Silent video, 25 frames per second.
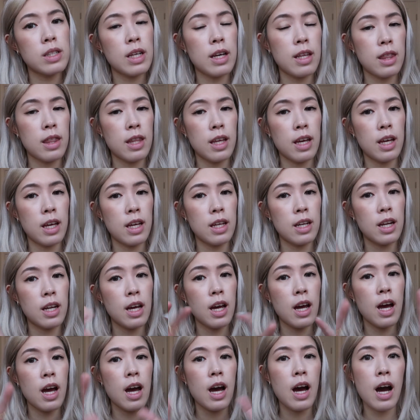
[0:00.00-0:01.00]
and then
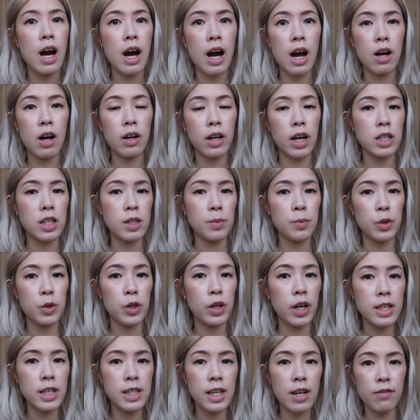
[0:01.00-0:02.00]
I'll catch up with you
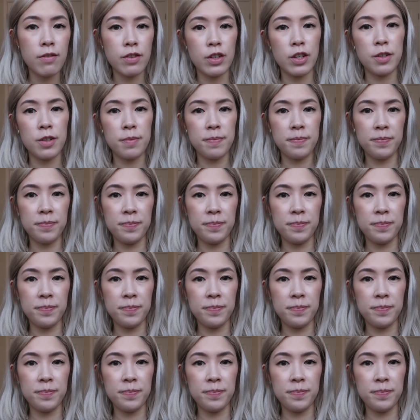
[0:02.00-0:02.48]
guys after.